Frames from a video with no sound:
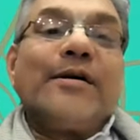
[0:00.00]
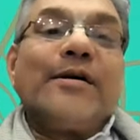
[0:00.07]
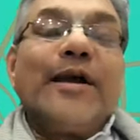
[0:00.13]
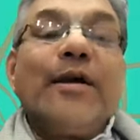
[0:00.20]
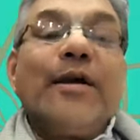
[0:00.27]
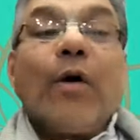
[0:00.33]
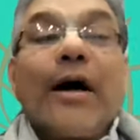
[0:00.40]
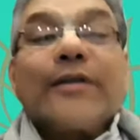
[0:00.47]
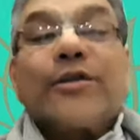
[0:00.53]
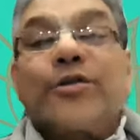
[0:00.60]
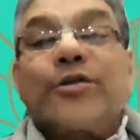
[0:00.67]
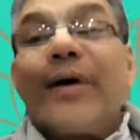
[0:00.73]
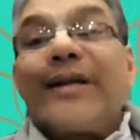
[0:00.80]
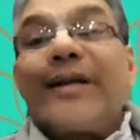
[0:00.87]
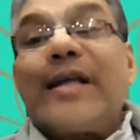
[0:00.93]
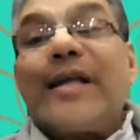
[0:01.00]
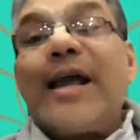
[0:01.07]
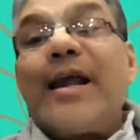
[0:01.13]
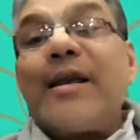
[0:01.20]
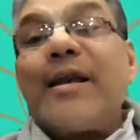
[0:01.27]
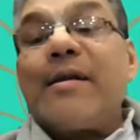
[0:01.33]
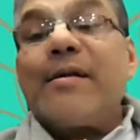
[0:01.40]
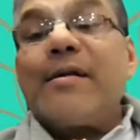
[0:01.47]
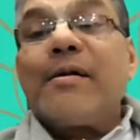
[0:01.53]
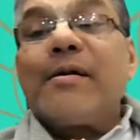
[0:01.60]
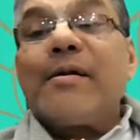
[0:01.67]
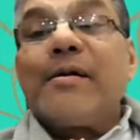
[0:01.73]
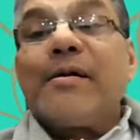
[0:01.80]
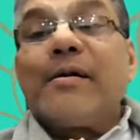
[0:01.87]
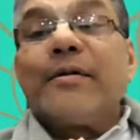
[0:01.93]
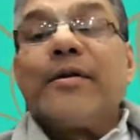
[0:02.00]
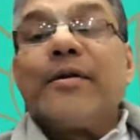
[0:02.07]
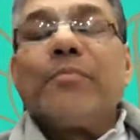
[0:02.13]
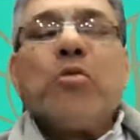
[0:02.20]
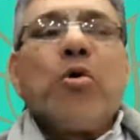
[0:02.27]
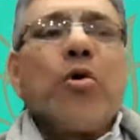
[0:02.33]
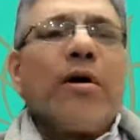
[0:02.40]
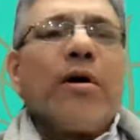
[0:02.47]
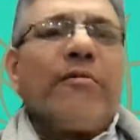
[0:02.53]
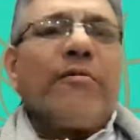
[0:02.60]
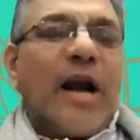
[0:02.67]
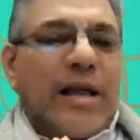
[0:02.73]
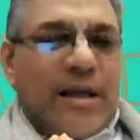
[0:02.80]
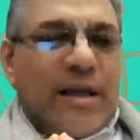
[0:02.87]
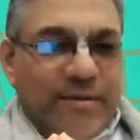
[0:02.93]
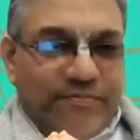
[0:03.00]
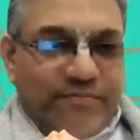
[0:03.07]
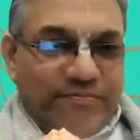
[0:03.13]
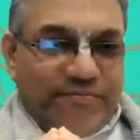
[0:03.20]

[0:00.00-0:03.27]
He wants to attain the mood of Radha.